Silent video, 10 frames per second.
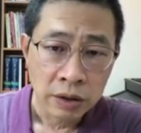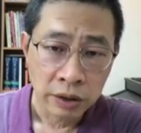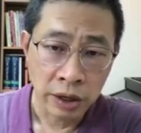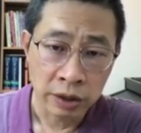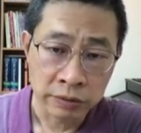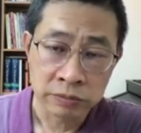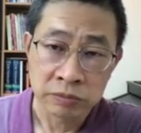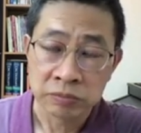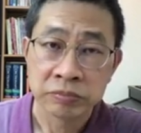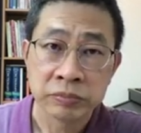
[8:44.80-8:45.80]
and
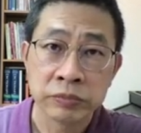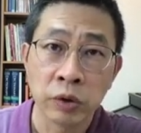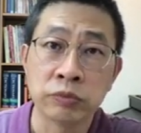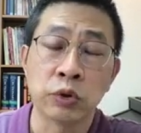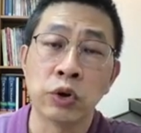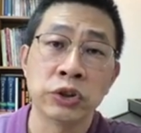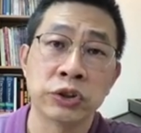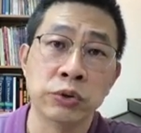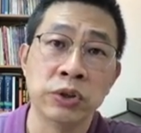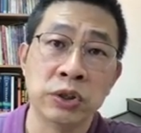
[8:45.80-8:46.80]
of
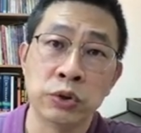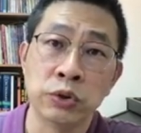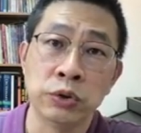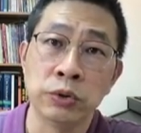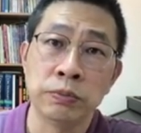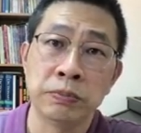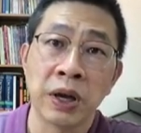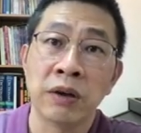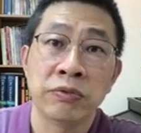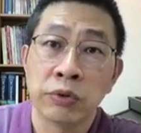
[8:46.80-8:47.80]
course you need to
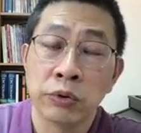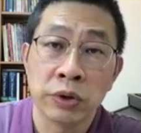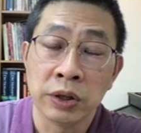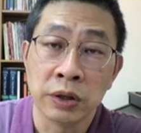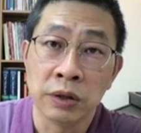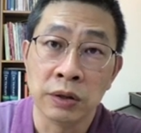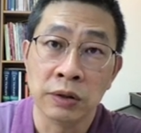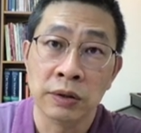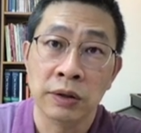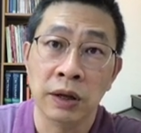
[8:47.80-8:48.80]
pay for
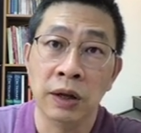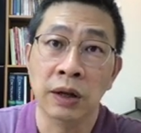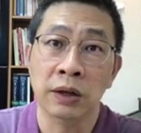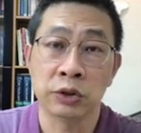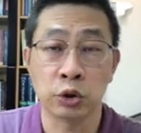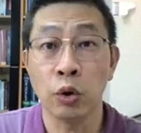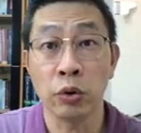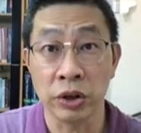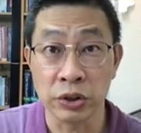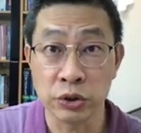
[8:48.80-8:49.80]
the uh,
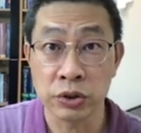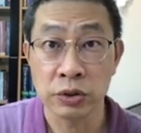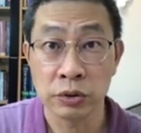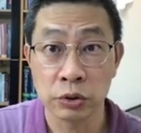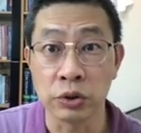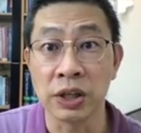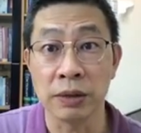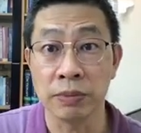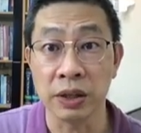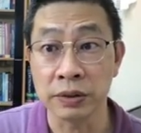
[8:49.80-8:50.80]
storage to
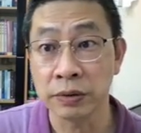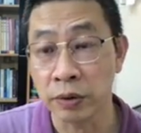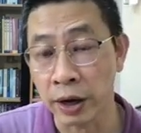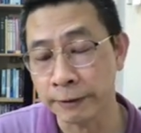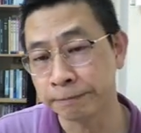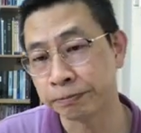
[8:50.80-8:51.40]
keep it right